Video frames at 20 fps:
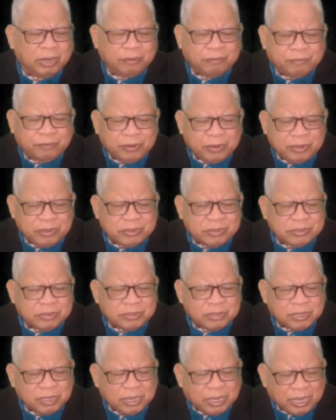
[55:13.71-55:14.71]
the
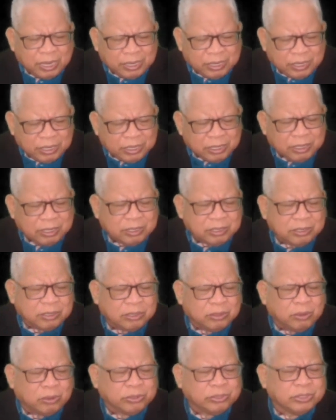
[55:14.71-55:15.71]
reference and
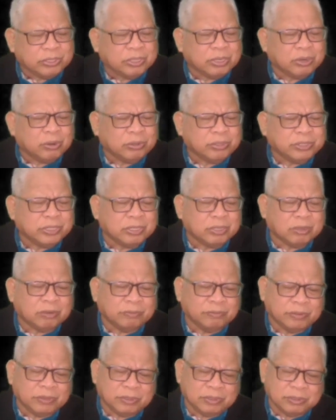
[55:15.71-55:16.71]
the
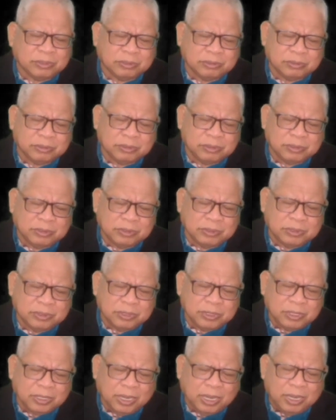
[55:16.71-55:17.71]
logic of it.
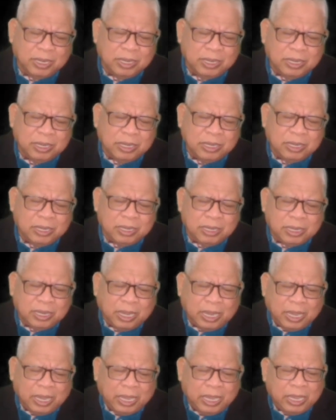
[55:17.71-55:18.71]
Okay?
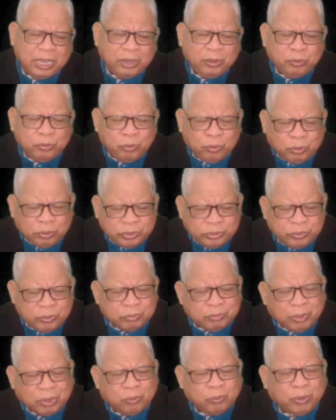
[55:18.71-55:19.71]
He
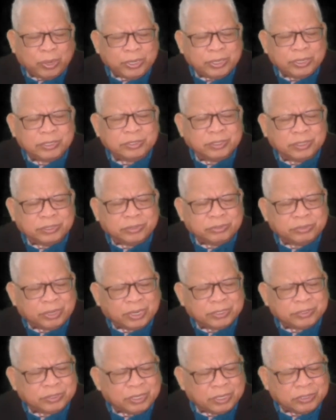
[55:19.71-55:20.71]
told you about what is
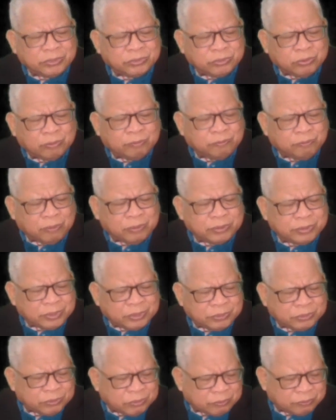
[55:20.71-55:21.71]
the trust and so
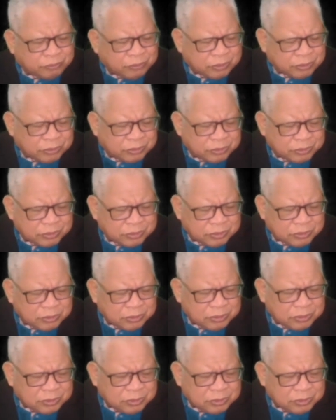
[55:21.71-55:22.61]
forth and so forth.